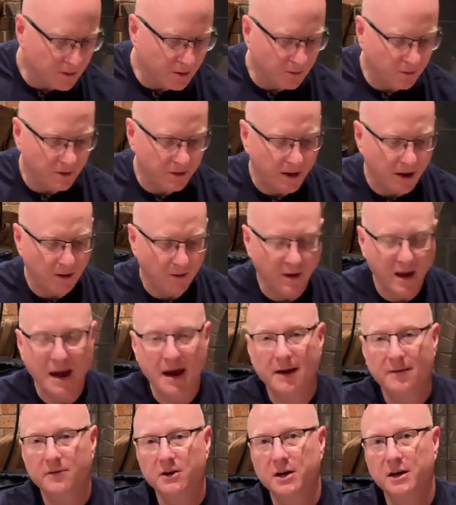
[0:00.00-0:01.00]
without
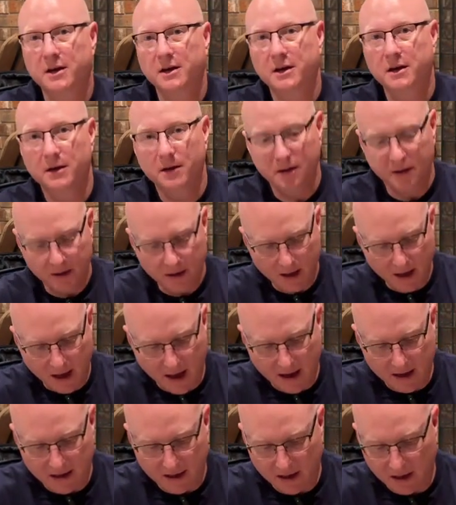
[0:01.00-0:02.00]
having
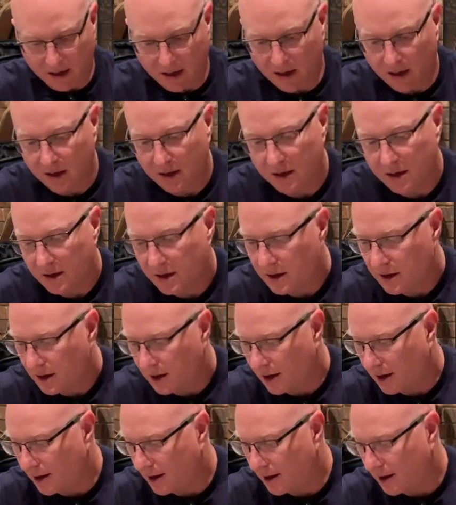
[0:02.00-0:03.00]
any
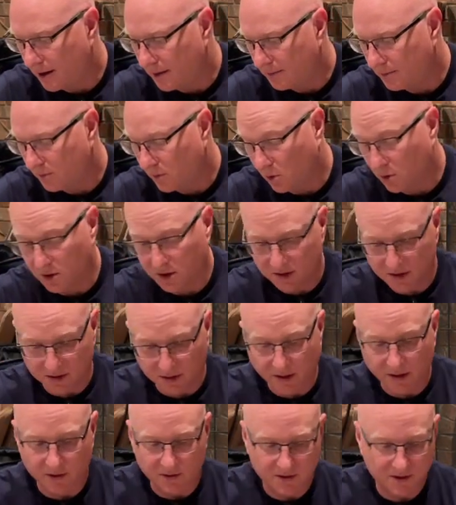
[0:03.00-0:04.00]
or as
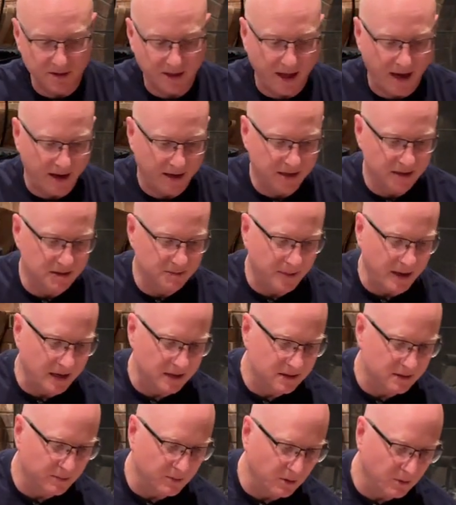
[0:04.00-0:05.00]
little slack as
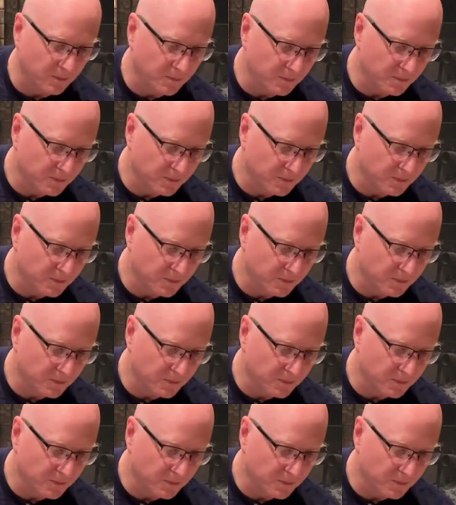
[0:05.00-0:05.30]
possible.